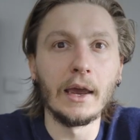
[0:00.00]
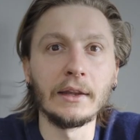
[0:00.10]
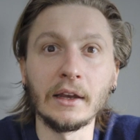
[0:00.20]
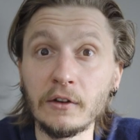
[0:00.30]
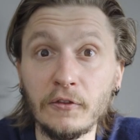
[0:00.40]

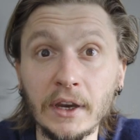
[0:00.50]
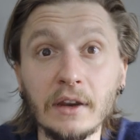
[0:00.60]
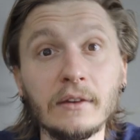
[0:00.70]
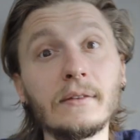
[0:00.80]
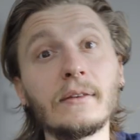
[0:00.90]
Another thing
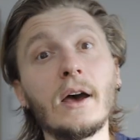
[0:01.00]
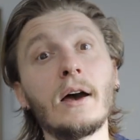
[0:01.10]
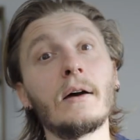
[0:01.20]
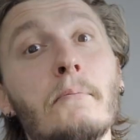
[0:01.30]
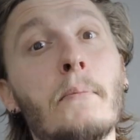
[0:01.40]
is
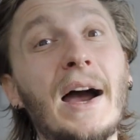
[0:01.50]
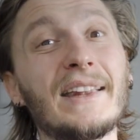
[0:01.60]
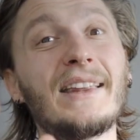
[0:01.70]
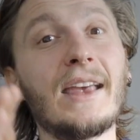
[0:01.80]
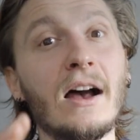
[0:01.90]
by
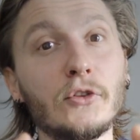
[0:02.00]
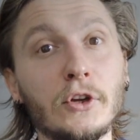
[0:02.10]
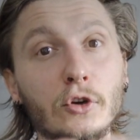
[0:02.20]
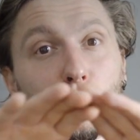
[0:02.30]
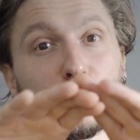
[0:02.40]

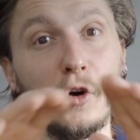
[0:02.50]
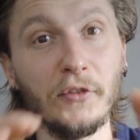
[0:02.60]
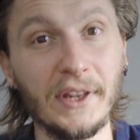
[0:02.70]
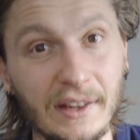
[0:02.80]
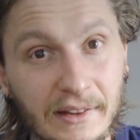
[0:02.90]
decanting you
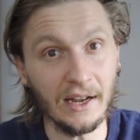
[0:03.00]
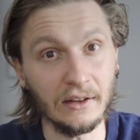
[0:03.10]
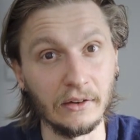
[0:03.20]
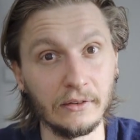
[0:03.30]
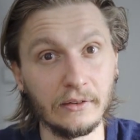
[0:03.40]
soften the
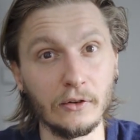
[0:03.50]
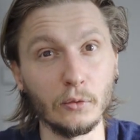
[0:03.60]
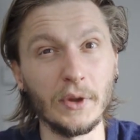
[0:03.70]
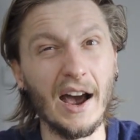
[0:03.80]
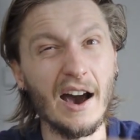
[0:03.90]
tannins, so
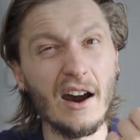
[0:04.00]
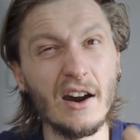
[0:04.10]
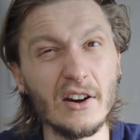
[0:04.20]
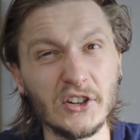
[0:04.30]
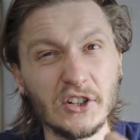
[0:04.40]
the
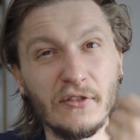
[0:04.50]
harsh,